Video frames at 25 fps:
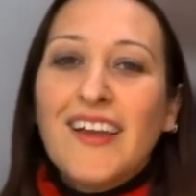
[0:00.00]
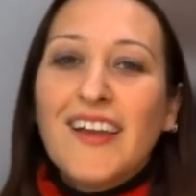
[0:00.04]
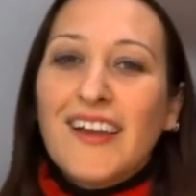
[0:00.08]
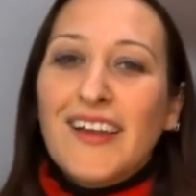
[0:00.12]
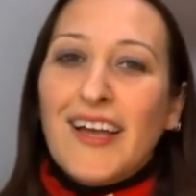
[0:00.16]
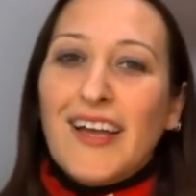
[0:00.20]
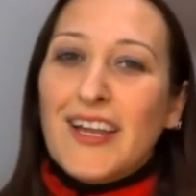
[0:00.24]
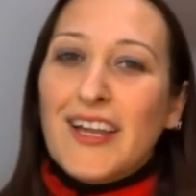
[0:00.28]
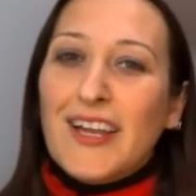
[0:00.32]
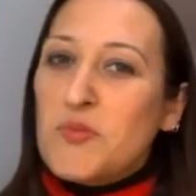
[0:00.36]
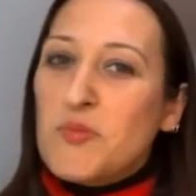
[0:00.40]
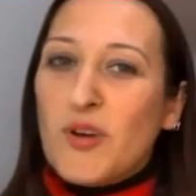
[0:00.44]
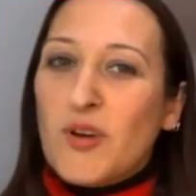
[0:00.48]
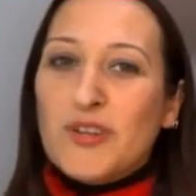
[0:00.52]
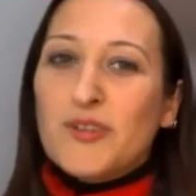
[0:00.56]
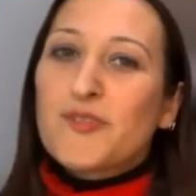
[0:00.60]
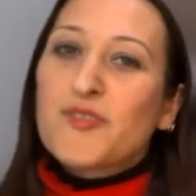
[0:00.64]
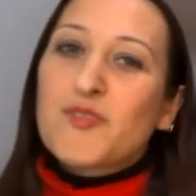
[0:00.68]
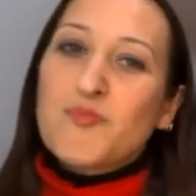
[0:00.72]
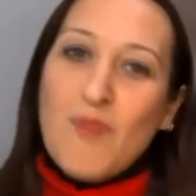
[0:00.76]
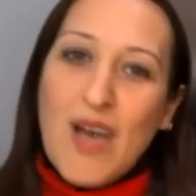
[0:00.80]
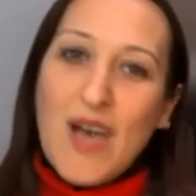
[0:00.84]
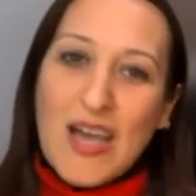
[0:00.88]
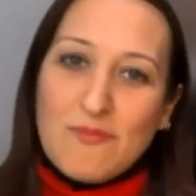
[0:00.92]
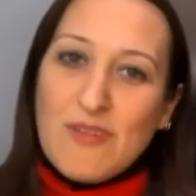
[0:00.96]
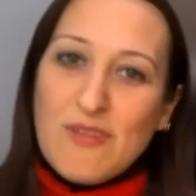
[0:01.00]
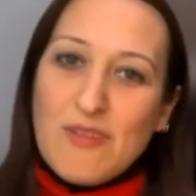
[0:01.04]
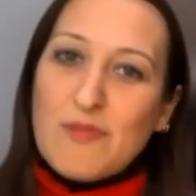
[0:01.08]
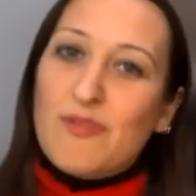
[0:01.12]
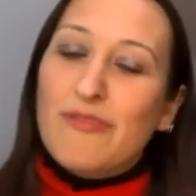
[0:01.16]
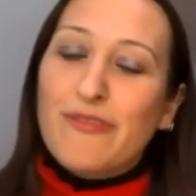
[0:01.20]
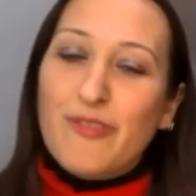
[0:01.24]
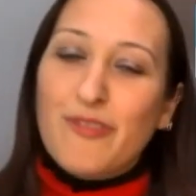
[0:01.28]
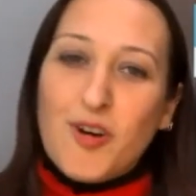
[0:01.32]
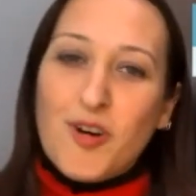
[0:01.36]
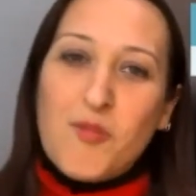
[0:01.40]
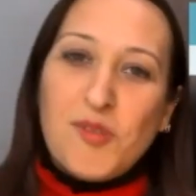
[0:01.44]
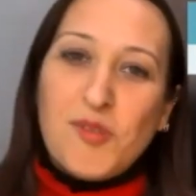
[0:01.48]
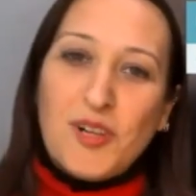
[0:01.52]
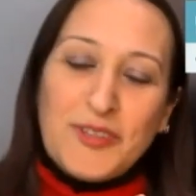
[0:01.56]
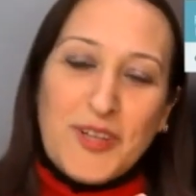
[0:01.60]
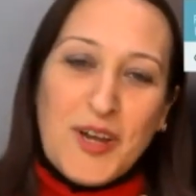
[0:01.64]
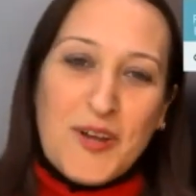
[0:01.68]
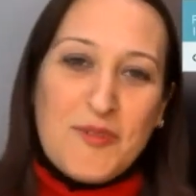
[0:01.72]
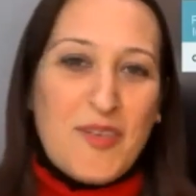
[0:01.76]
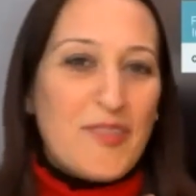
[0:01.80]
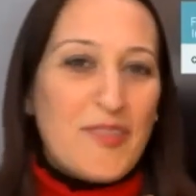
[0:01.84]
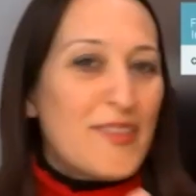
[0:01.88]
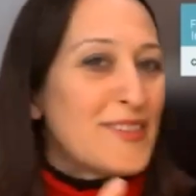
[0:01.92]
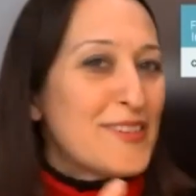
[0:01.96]
Anyone who's met me before will
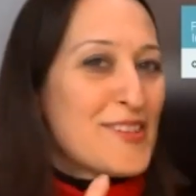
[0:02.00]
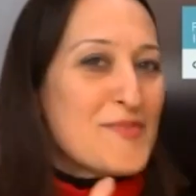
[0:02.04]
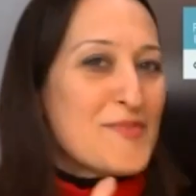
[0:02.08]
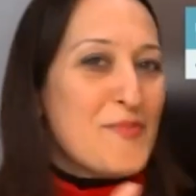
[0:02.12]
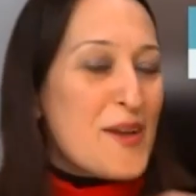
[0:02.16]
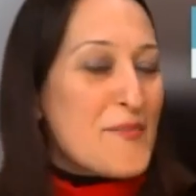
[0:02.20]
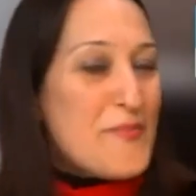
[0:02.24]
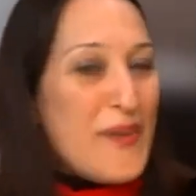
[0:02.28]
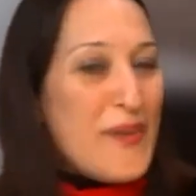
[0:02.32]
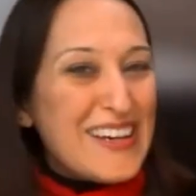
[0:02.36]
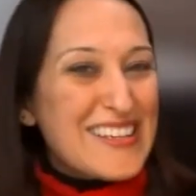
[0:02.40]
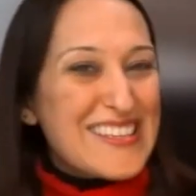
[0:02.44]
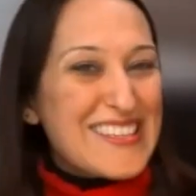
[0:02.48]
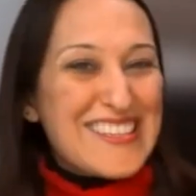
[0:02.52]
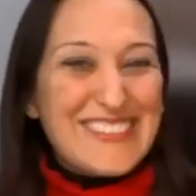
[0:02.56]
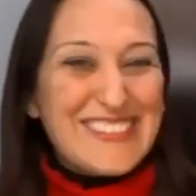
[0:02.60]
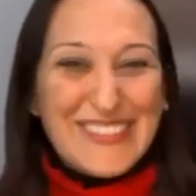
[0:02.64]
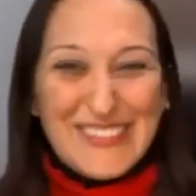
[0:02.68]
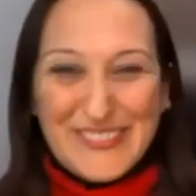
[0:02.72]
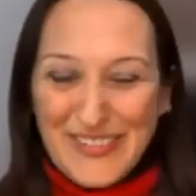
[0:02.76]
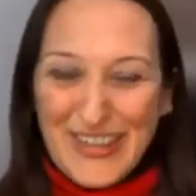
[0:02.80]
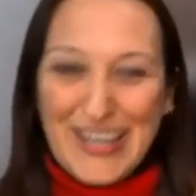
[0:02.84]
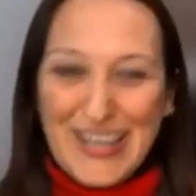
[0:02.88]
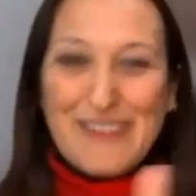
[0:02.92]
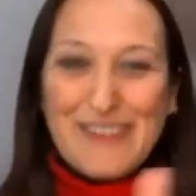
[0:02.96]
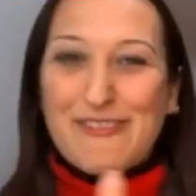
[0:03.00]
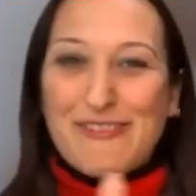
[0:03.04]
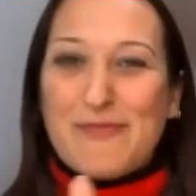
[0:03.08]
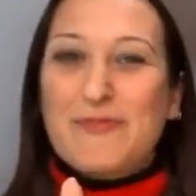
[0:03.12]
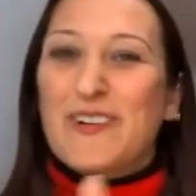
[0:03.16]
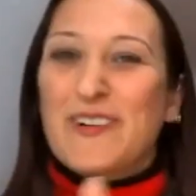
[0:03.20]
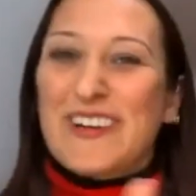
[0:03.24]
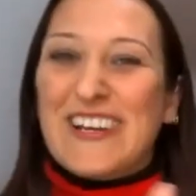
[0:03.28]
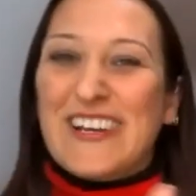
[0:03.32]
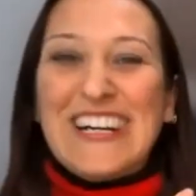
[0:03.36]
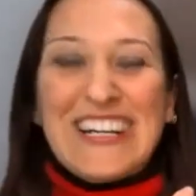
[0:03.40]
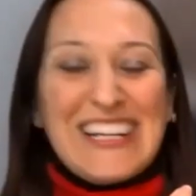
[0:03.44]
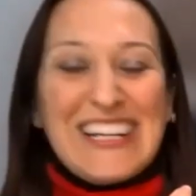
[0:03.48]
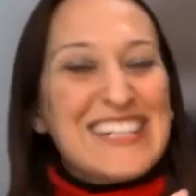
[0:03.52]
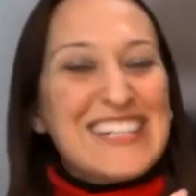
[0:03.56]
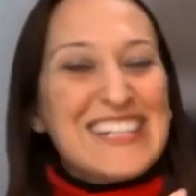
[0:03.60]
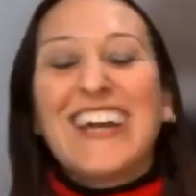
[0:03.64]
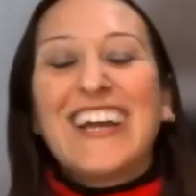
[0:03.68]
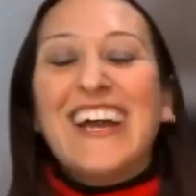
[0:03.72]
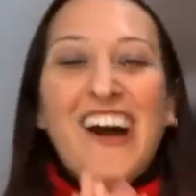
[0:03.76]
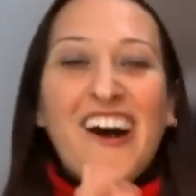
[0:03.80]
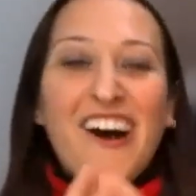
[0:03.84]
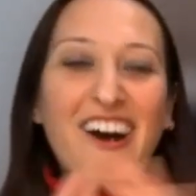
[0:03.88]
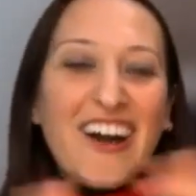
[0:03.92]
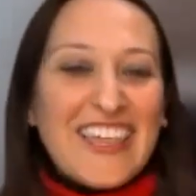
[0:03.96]
know that this is my personal favorite product.
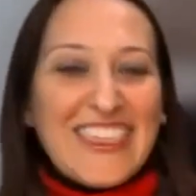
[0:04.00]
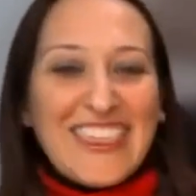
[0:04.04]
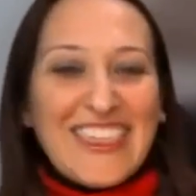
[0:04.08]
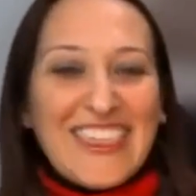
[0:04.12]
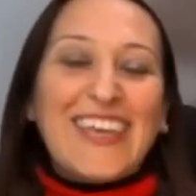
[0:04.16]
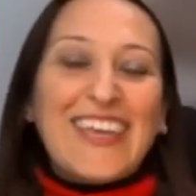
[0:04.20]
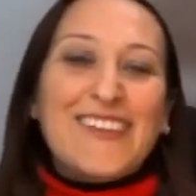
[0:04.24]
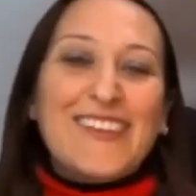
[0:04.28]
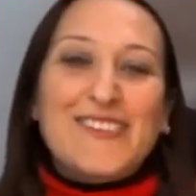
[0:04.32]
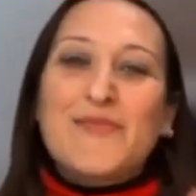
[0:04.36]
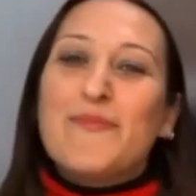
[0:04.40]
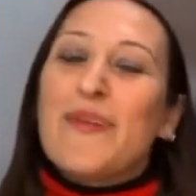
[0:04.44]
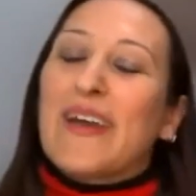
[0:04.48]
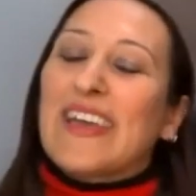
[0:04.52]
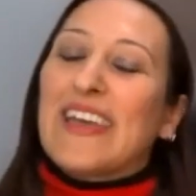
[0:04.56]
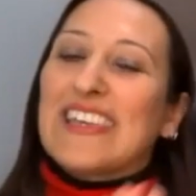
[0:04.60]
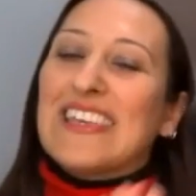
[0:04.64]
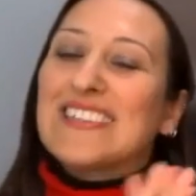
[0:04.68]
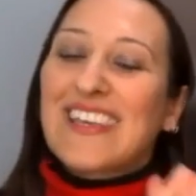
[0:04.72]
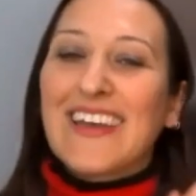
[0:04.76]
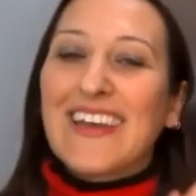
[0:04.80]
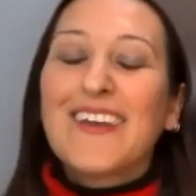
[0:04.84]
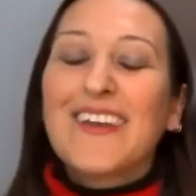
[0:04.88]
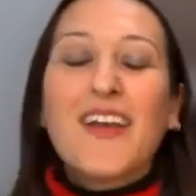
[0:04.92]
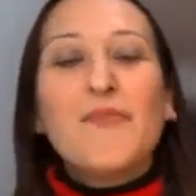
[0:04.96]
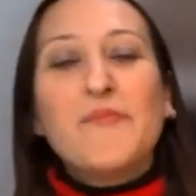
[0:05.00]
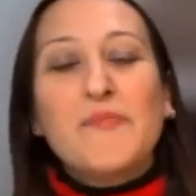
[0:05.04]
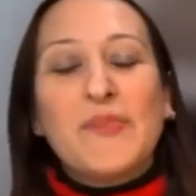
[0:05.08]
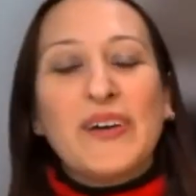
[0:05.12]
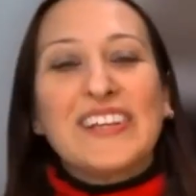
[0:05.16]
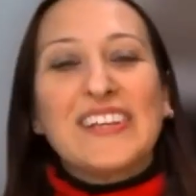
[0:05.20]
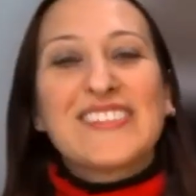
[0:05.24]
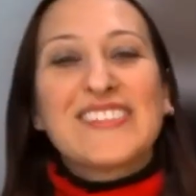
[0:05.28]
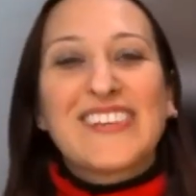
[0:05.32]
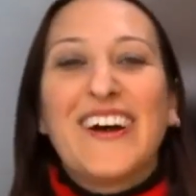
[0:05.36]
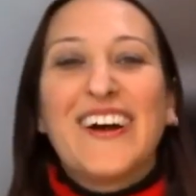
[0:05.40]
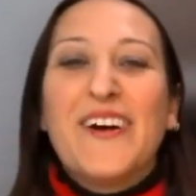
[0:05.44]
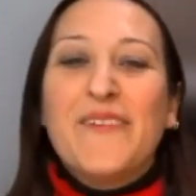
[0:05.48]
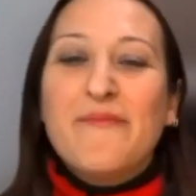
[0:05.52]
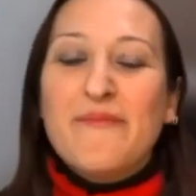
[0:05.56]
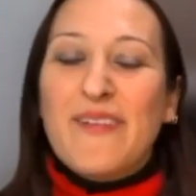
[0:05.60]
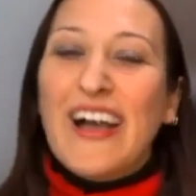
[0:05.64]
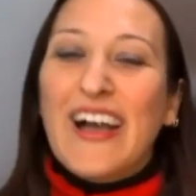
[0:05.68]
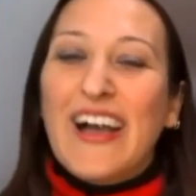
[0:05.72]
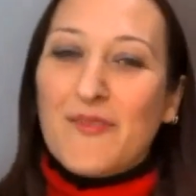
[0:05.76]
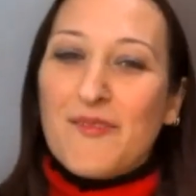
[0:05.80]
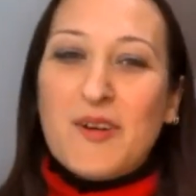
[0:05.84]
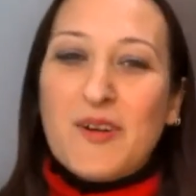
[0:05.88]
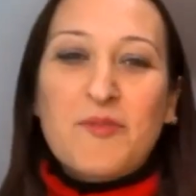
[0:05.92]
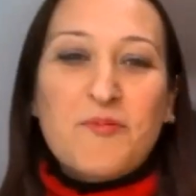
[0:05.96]
I think it's amazing, but
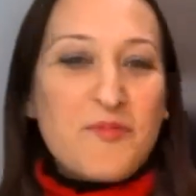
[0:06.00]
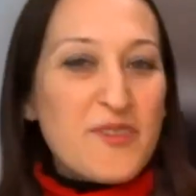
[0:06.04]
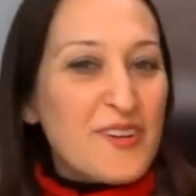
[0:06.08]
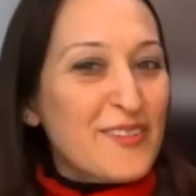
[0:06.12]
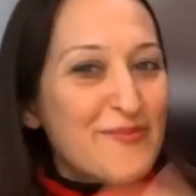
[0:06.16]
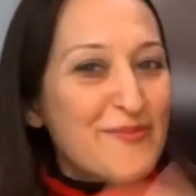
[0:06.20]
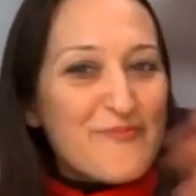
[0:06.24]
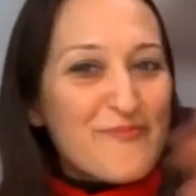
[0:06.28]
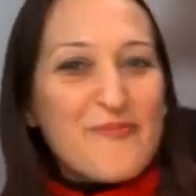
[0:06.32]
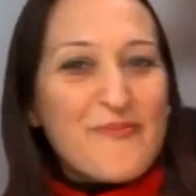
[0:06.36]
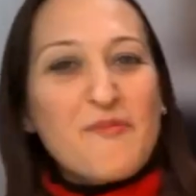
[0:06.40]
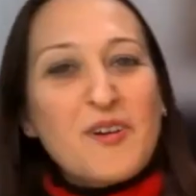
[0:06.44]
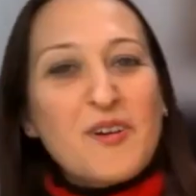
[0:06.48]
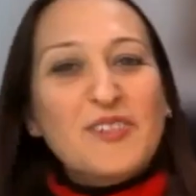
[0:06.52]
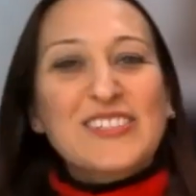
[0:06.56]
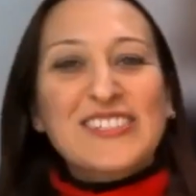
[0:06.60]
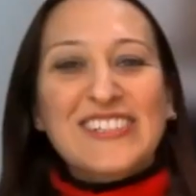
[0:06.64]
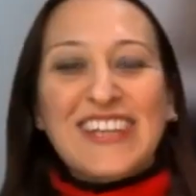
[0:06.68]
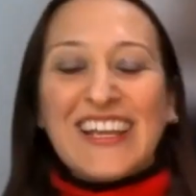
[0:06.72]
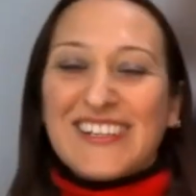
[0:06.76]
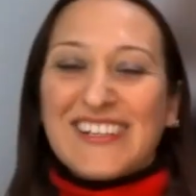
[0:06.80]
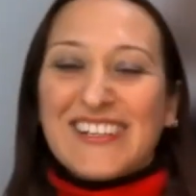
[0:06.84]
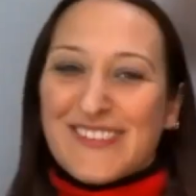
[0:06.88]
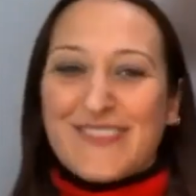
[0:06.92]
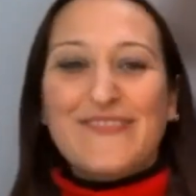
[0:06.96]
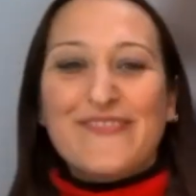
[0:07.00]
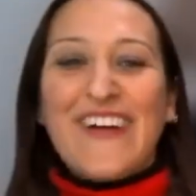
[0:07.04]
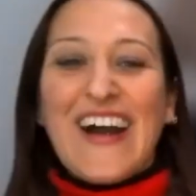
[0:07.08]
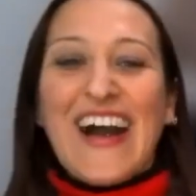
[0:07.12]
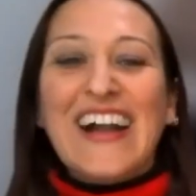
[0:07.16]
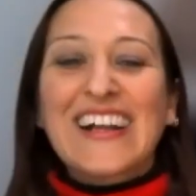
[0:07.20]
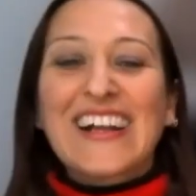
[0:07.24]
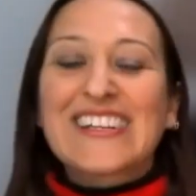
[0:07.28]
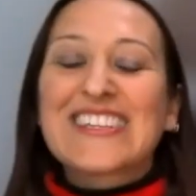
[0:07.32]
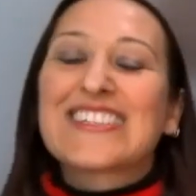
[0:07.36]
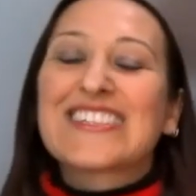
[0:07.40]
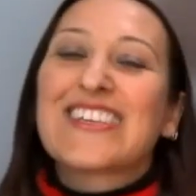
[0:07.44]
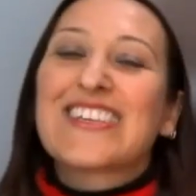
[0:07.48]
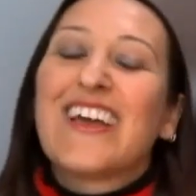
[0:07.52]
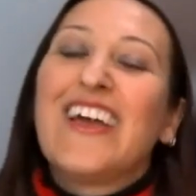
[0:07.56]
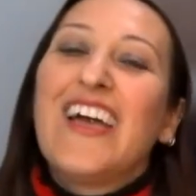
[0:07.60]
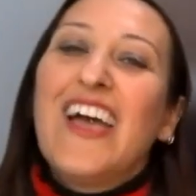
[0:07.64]
we'll stick to the facts.